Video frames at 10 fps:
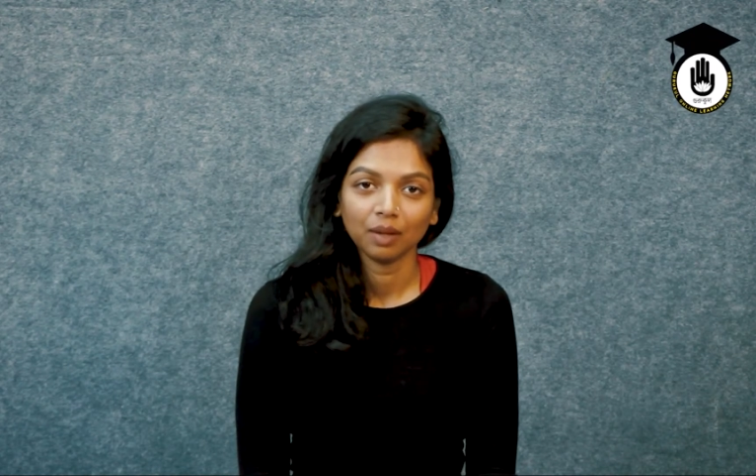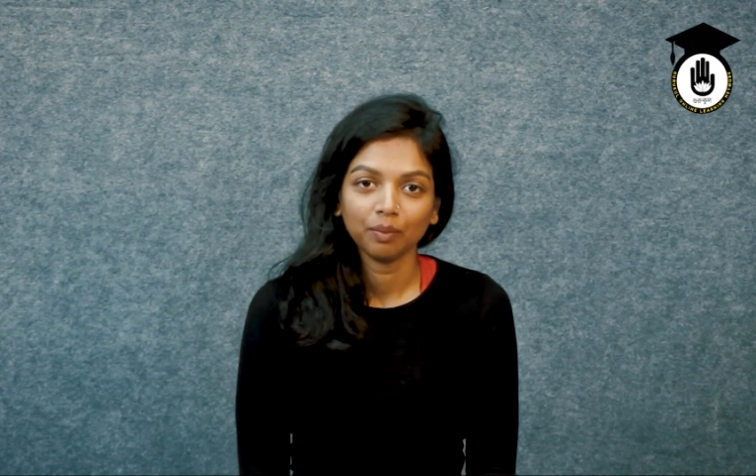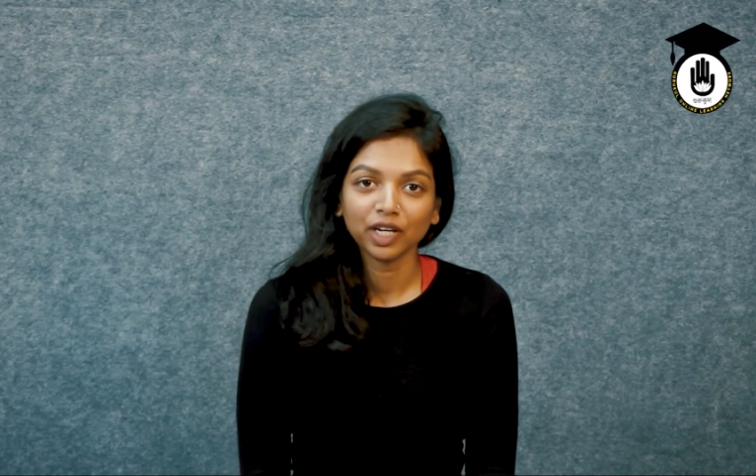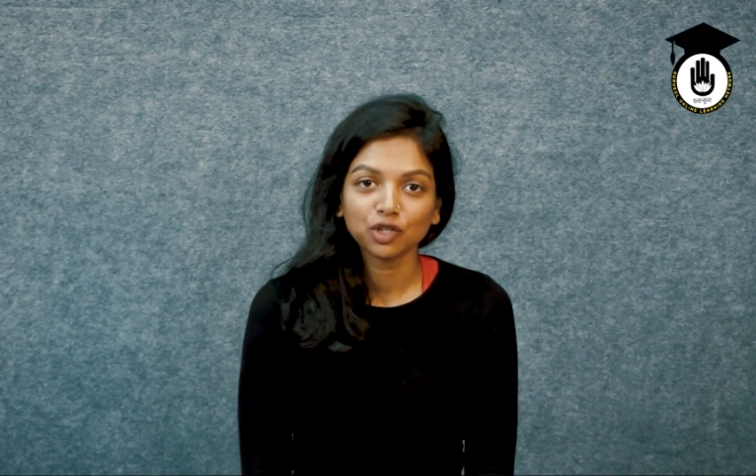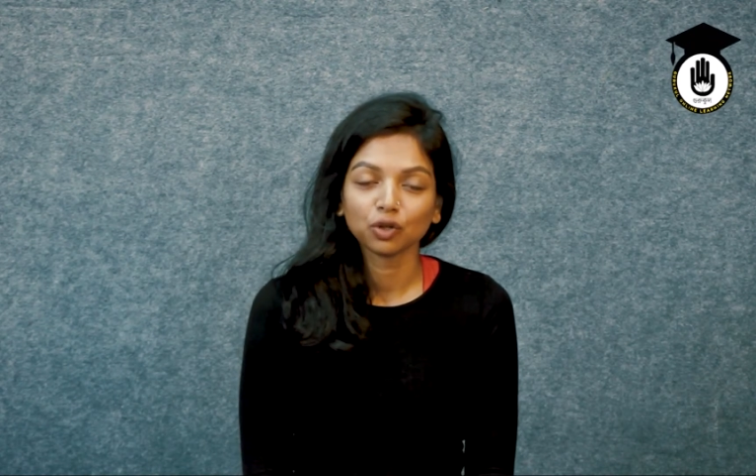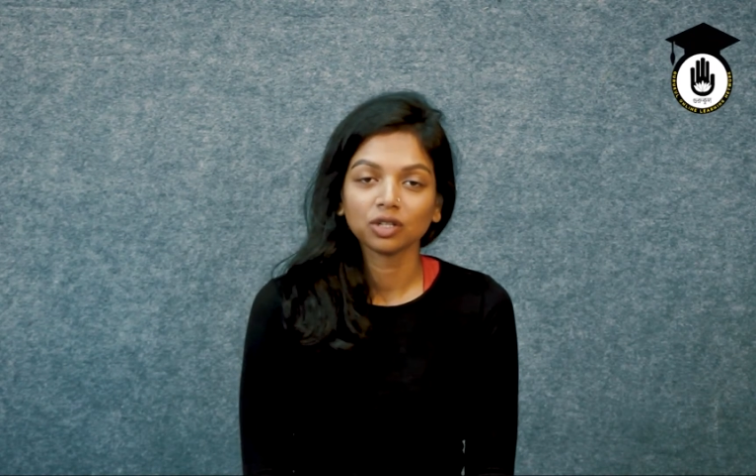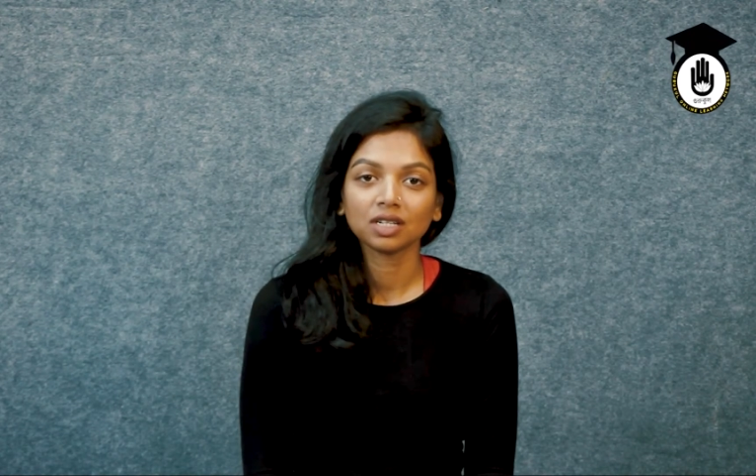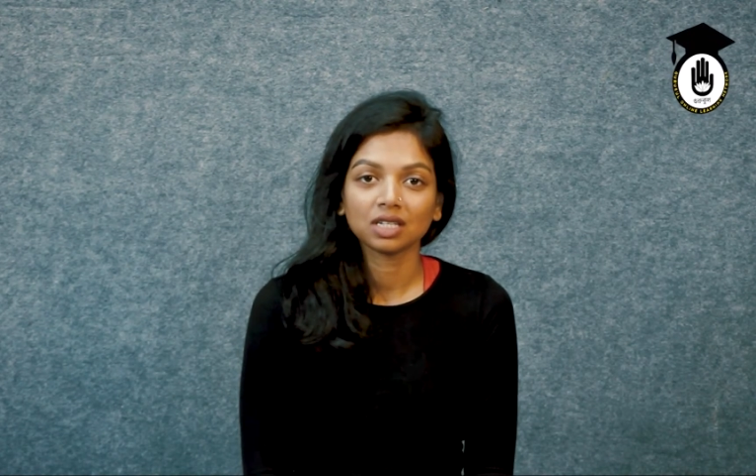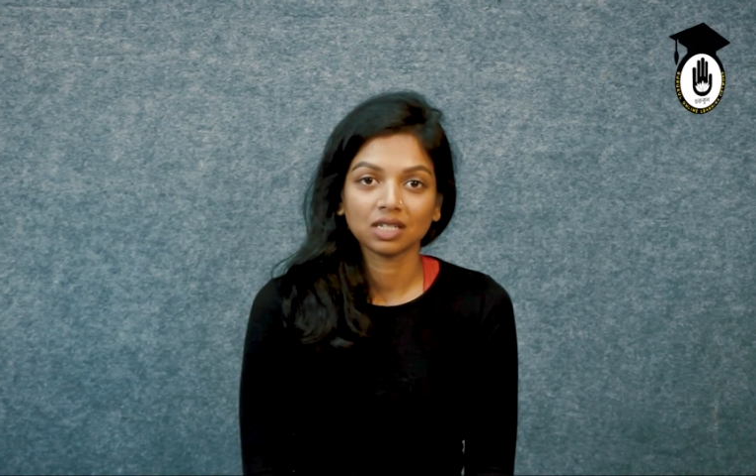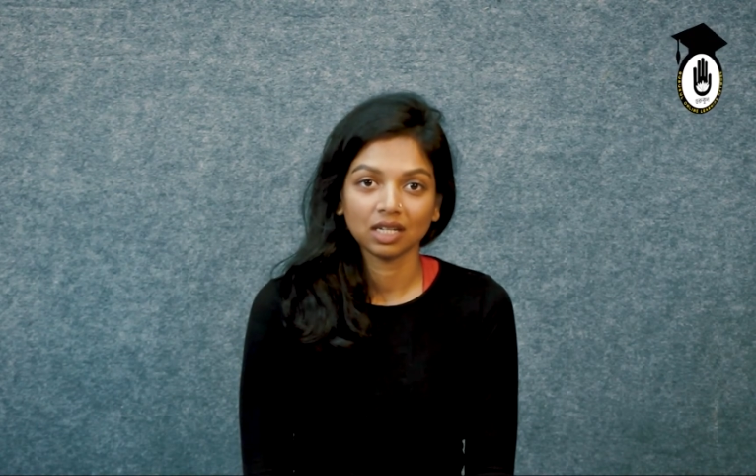make sure to
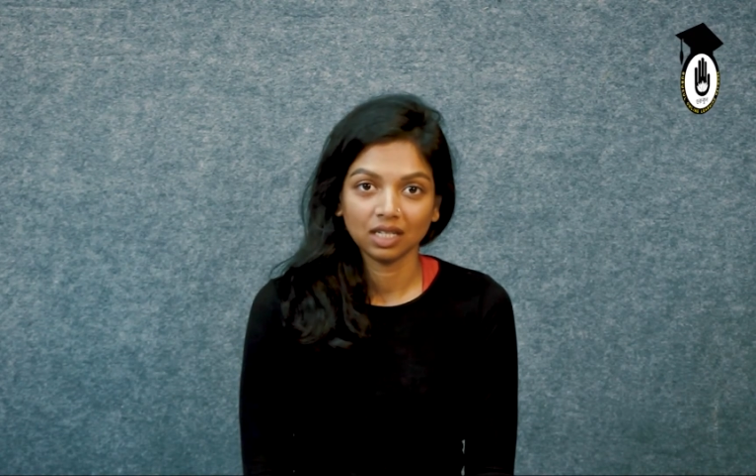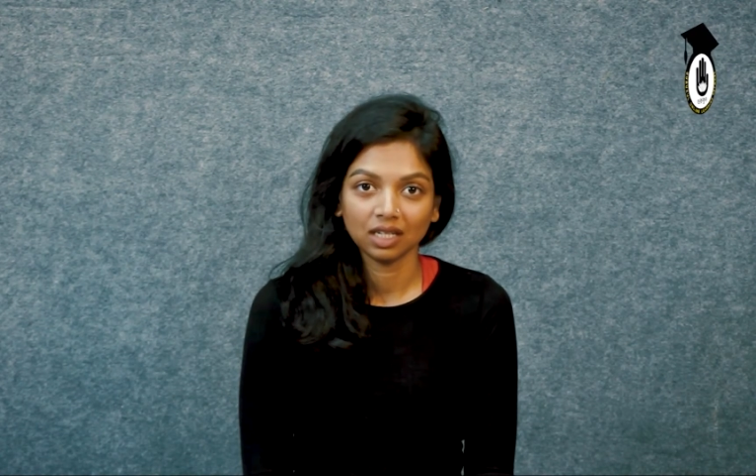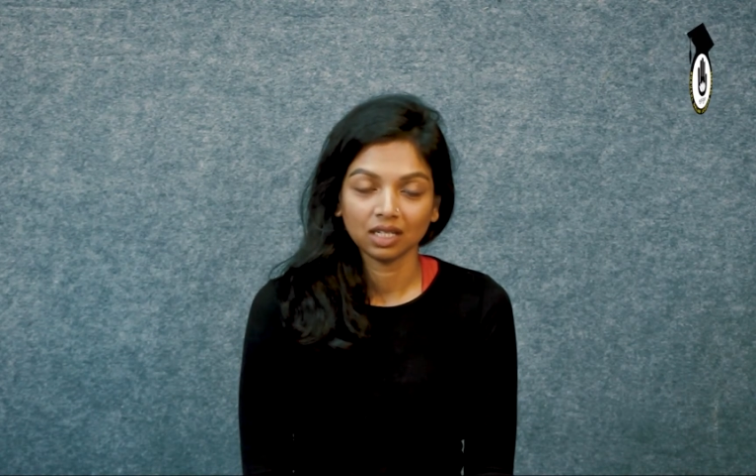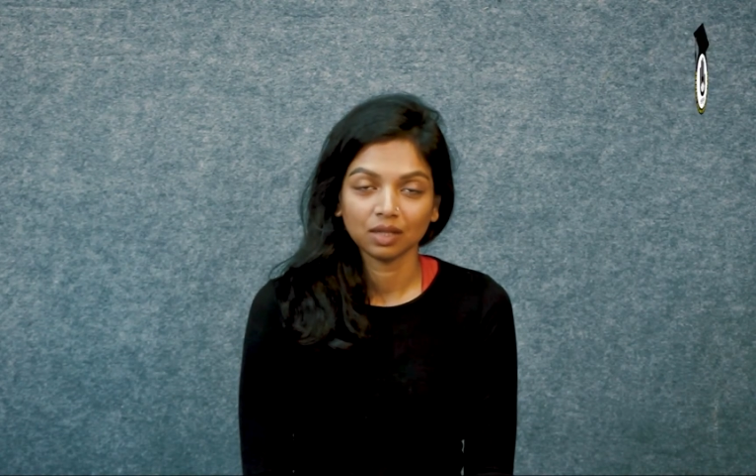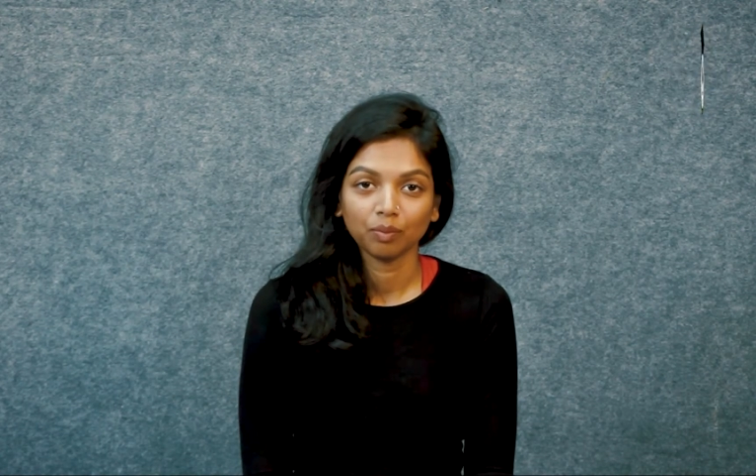study it,